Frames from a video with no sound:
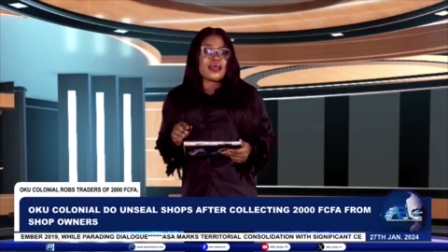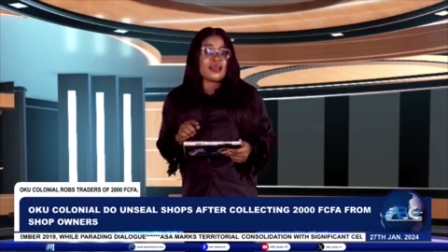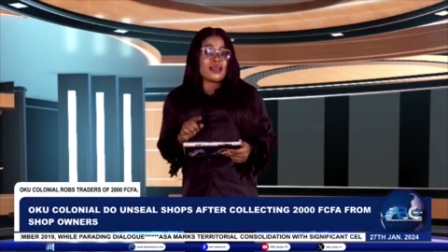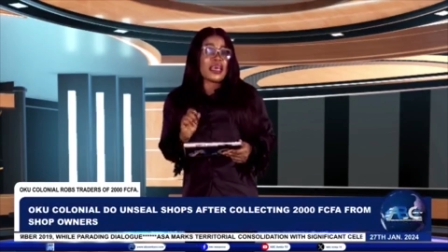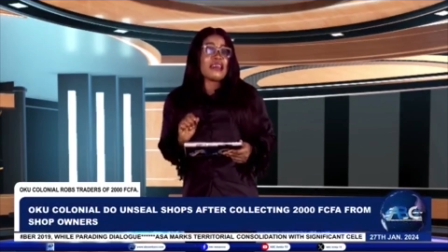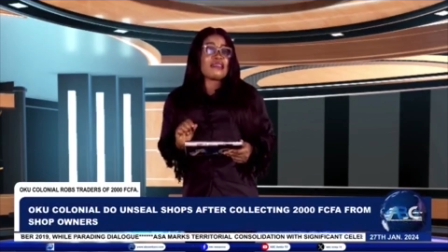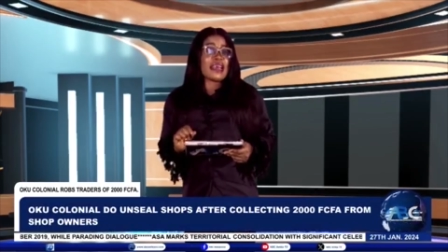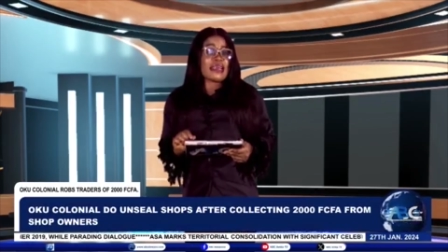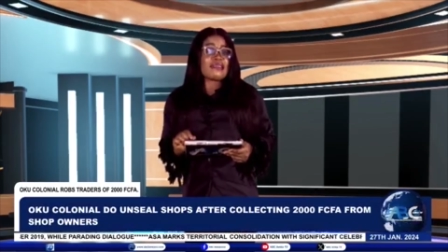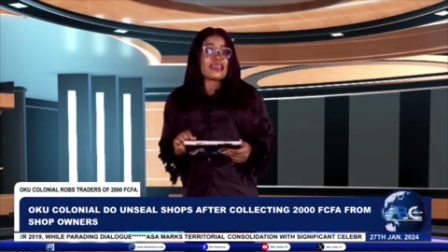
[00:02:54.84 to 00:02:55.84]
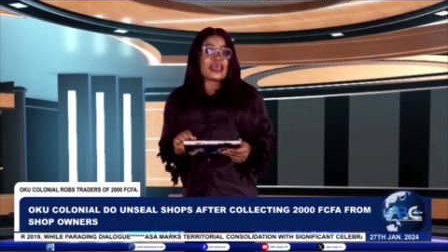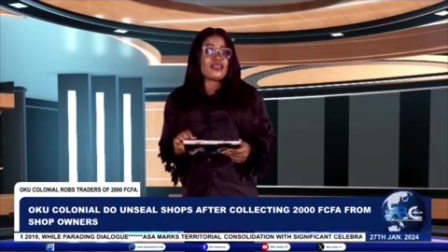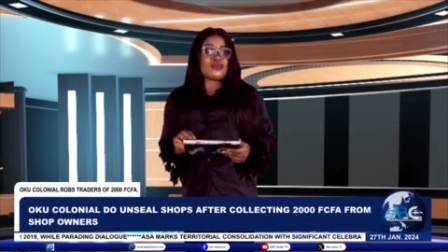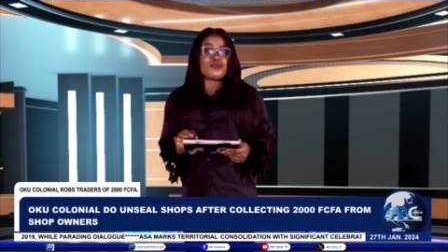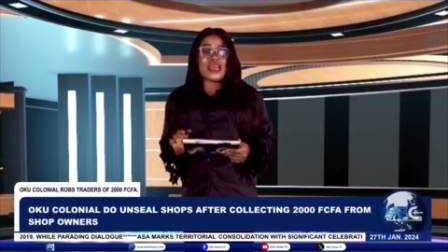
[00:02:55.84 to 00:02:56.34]
This
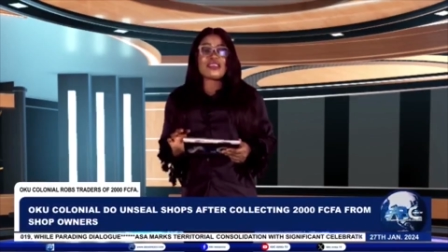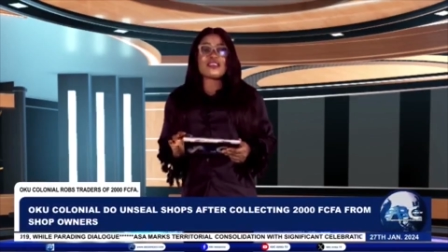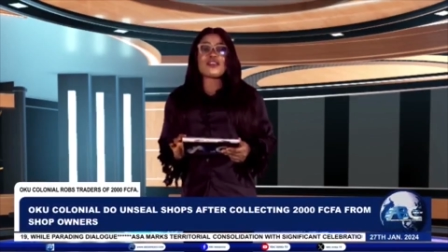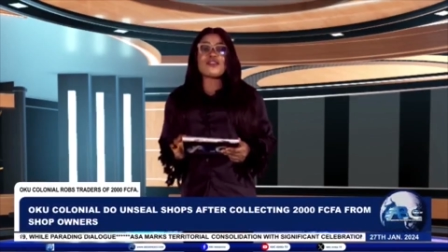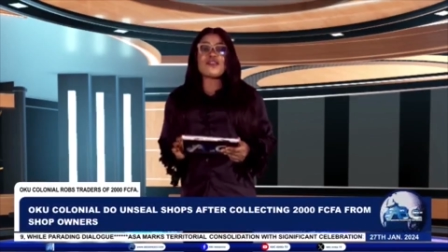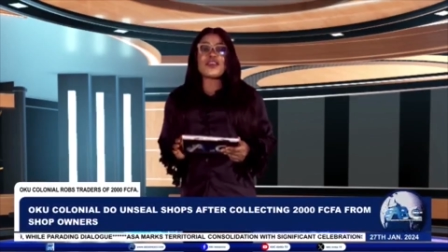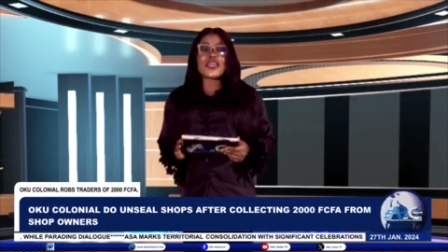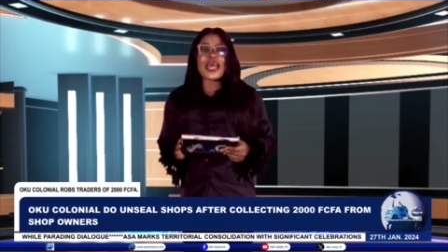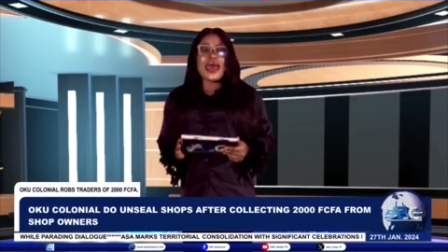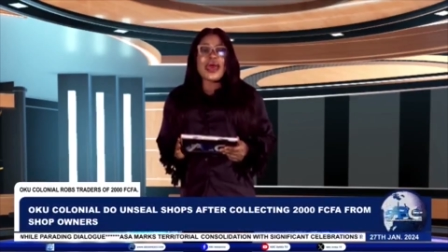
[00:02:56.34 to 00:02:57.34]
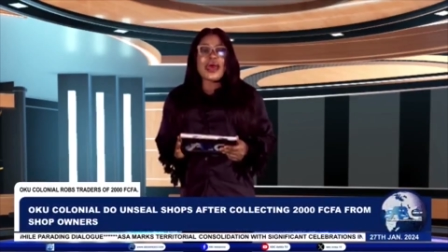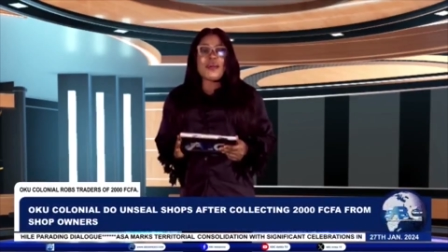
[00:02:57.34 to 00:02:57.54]
incident raises concern